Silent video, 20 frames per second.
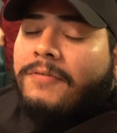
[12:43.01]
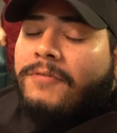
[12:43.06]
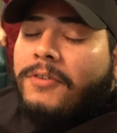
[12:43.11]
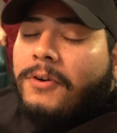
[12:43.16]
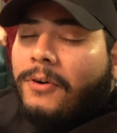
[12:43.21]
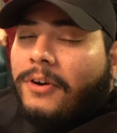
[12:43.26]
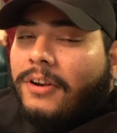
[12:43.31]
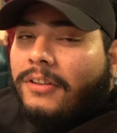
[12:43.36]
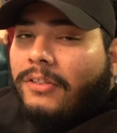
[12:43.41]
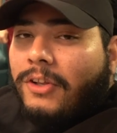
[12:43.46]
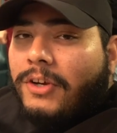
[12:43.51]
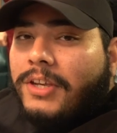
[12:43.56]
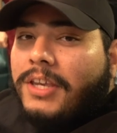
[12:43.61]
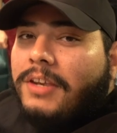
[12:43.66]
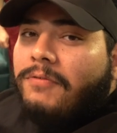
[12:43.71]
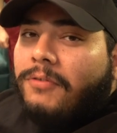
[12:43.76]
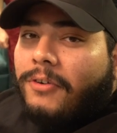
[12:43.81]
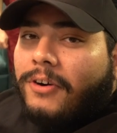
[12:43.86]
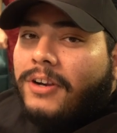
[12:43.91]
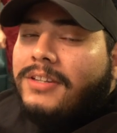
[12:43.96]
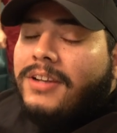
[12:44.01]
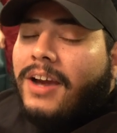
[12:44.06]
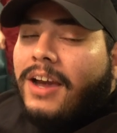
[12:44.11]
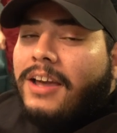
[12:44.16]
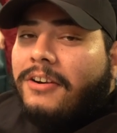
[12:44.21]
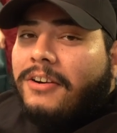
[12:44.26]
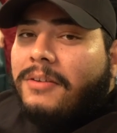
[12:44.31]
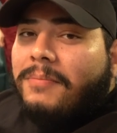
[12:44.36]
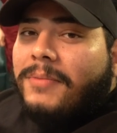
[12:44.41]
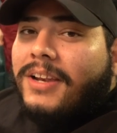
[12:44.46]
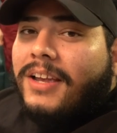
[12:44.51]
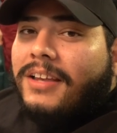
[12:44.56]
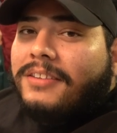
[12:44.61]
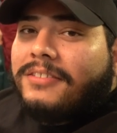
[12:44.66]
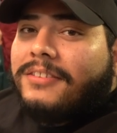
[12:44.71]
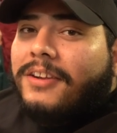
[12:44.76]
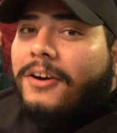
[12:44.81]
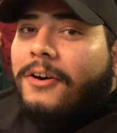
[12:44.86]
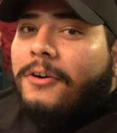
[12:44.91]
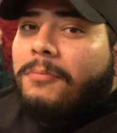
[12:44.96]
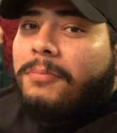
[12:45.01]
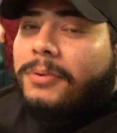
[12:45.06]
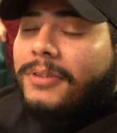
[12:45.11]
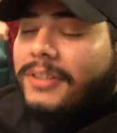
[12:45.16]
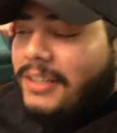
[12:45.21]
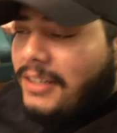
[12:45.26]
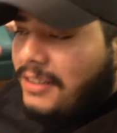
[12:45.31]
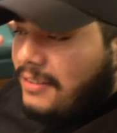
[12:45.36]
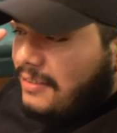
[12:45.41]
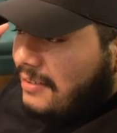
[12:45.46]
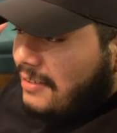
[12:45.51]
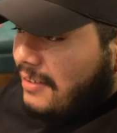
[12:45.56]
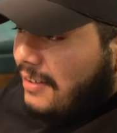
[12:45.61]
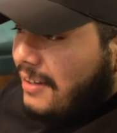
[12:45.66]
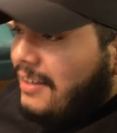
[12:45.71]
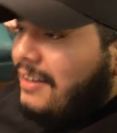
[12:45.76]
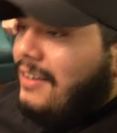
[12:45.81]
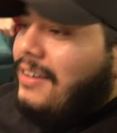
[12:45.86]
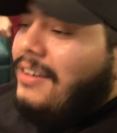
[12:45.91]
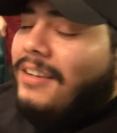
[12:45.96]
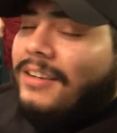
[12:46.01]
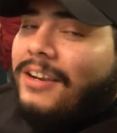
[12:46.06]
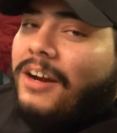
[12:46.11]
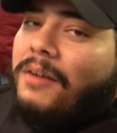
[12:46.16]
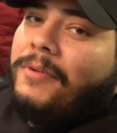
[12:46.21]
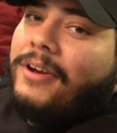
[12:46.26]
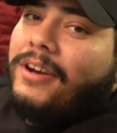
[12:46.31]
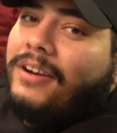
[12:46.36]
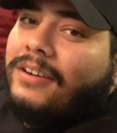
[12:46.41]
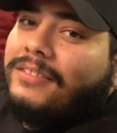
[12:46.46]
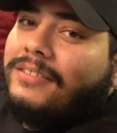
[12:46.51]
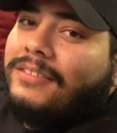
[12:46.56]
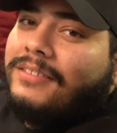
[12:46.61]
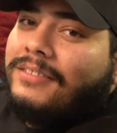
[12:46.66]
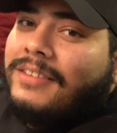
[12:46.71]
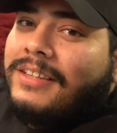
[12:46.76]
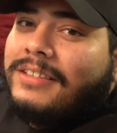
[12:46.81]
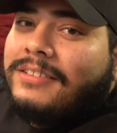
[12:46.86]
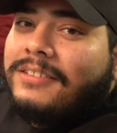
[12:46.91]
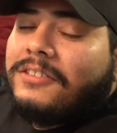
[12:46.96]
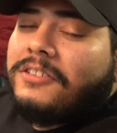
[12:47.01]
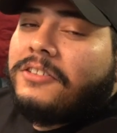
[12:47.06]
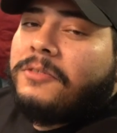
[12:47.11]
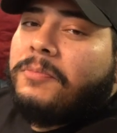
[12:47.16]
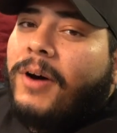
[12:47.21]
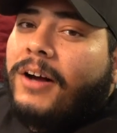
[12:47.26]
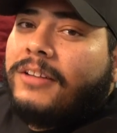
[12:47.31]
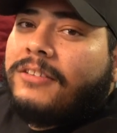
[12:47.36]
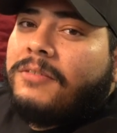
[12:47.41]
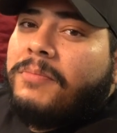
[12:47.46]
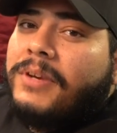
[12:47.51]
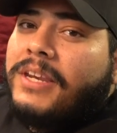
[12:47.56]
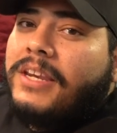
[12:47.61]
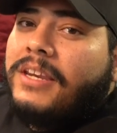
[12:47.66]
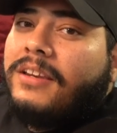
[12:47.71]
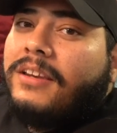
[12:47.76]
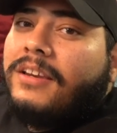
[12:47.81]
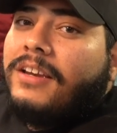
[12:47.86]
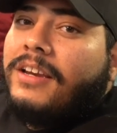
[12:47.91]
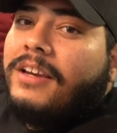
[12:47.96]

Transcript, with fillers: If you are looking for a diner in Modesto, please come here. This is the spot to be.